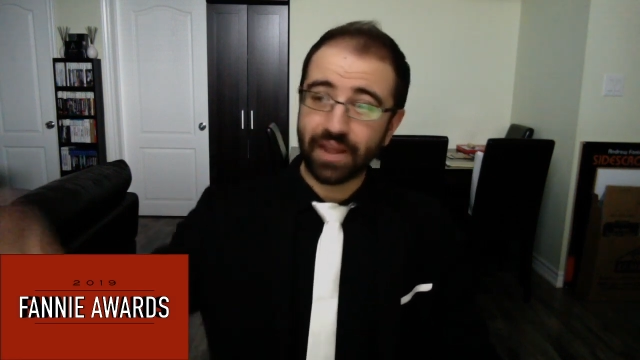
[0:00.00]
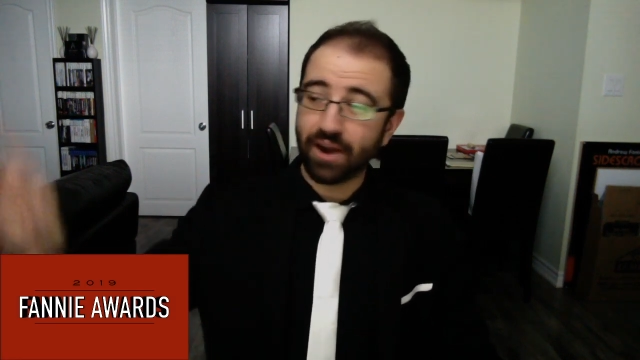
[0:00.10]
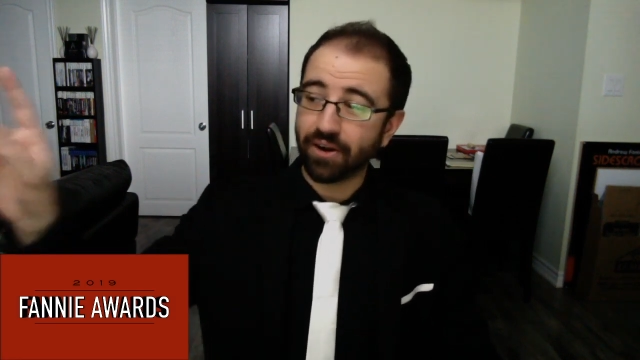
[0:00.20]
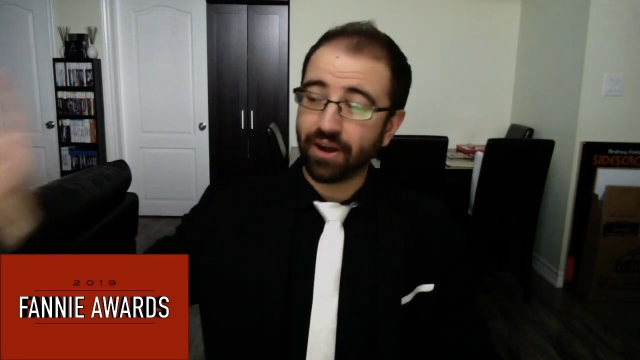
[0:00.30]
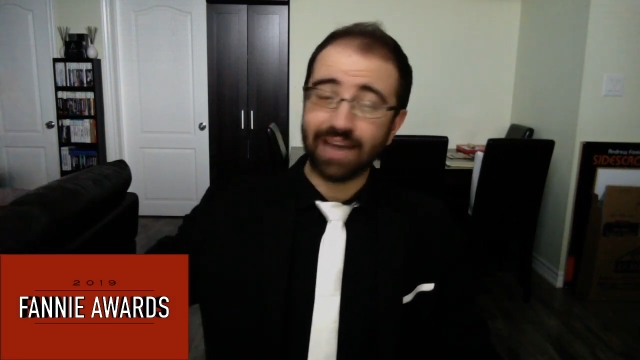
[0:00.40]
They
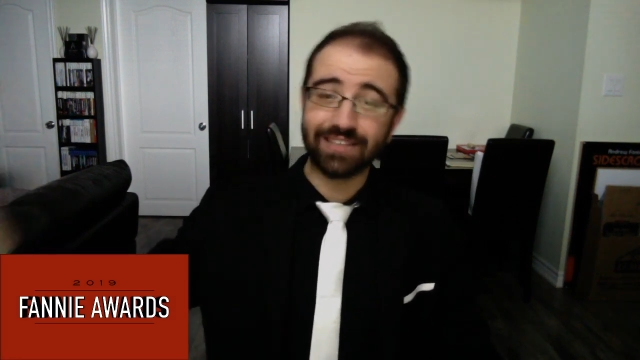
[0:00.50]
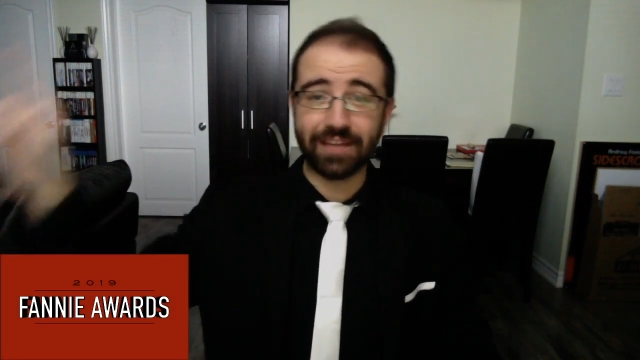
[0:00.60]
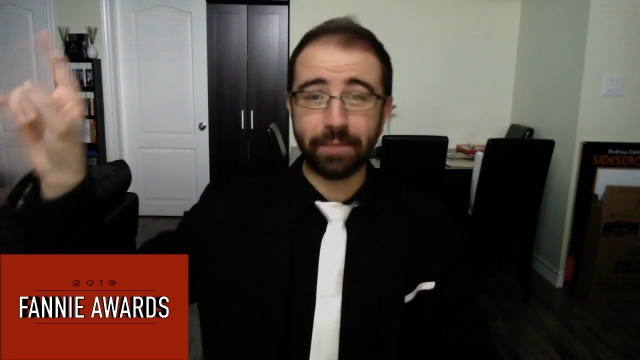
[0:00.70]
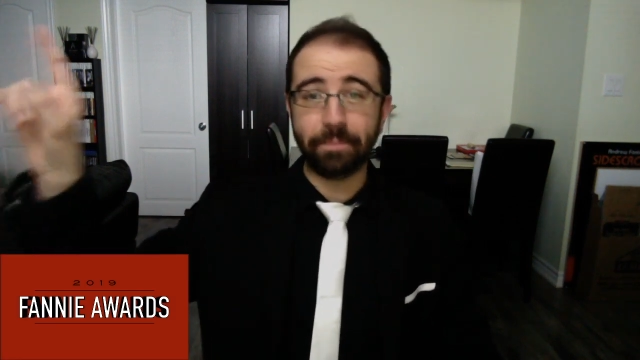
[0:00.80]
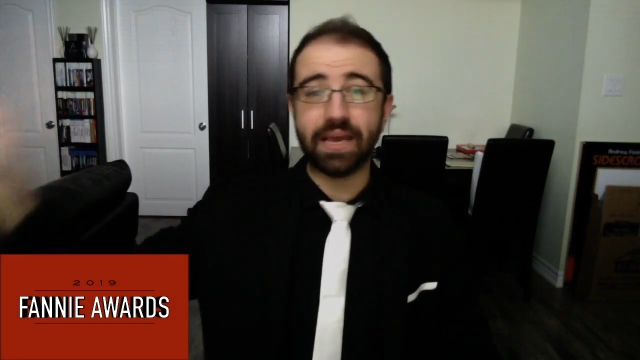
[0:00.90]
are
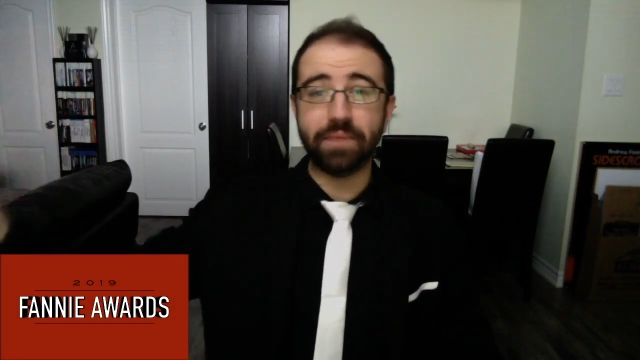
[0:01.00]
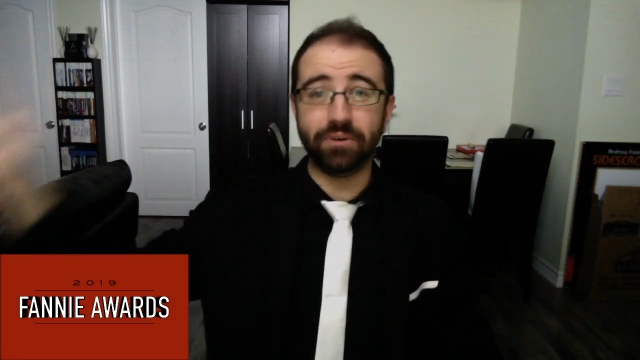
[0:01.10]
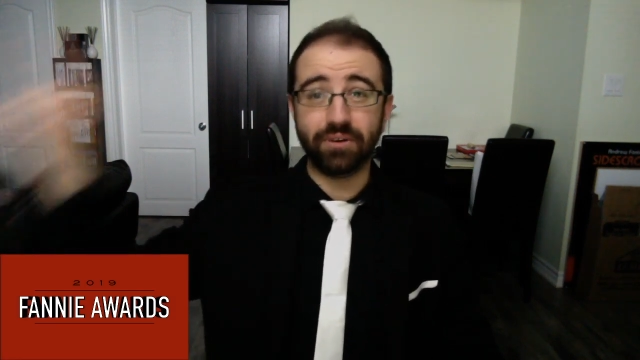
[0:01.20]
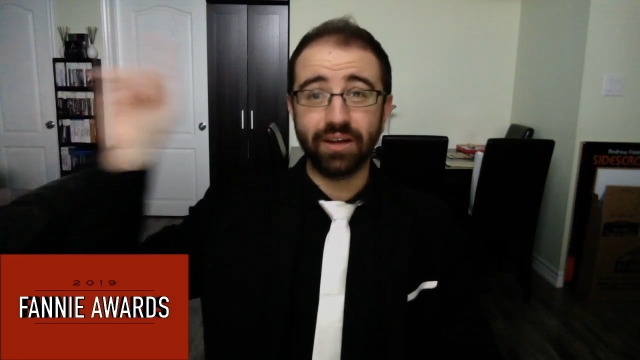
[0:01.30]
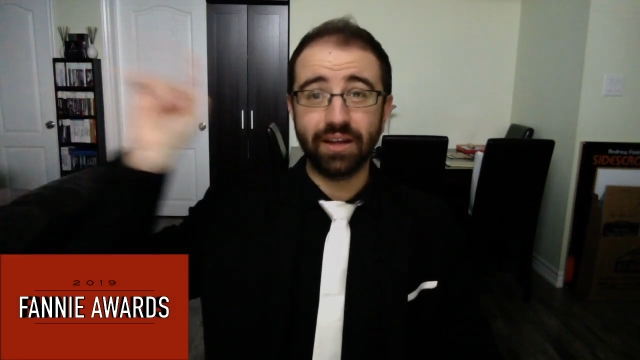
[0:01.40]
costing
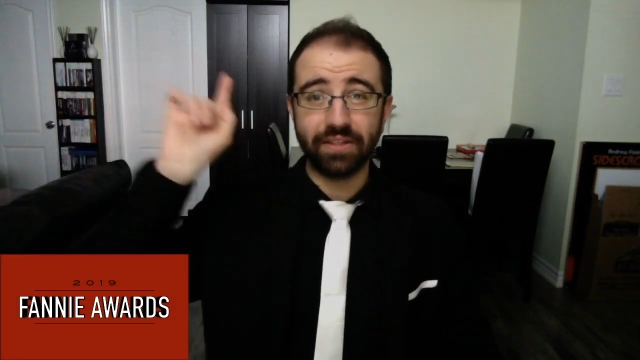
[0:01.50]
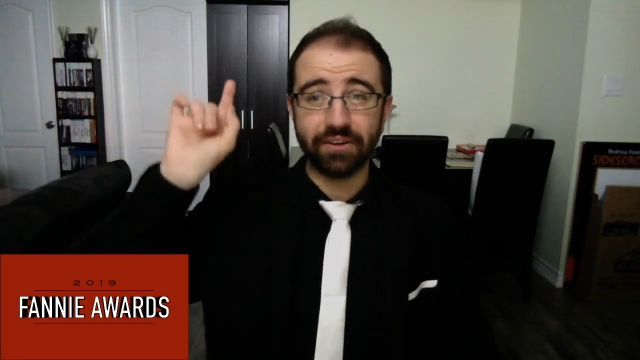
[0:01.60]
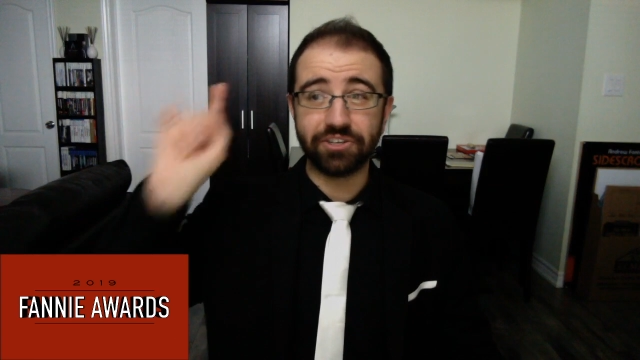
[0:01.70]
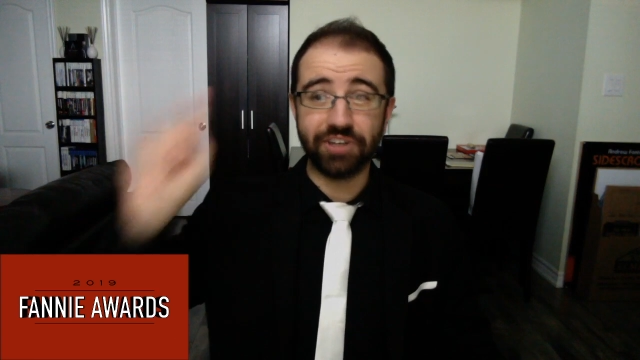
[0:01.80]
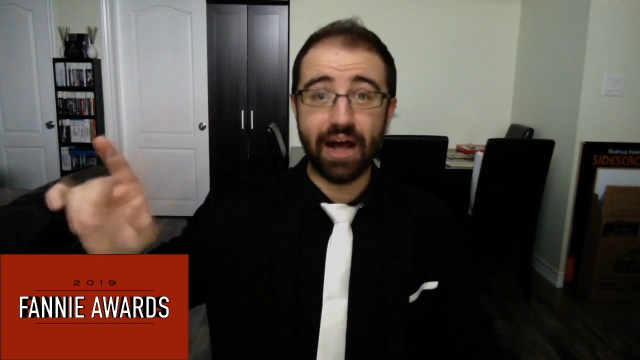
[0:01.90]
people
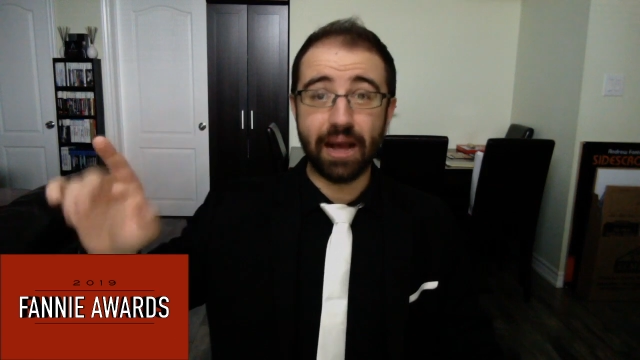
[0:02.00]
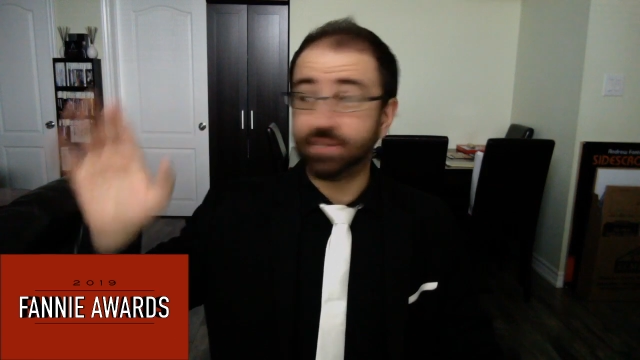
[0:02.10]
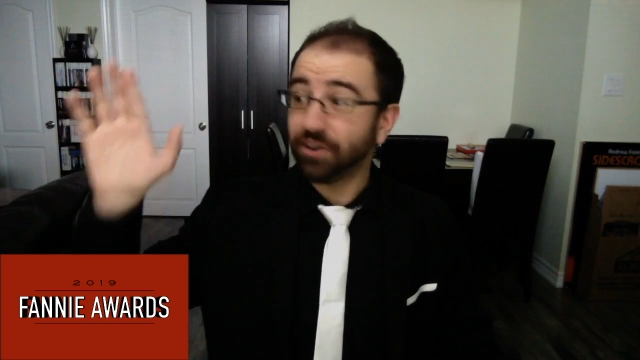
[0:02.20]
their jobs.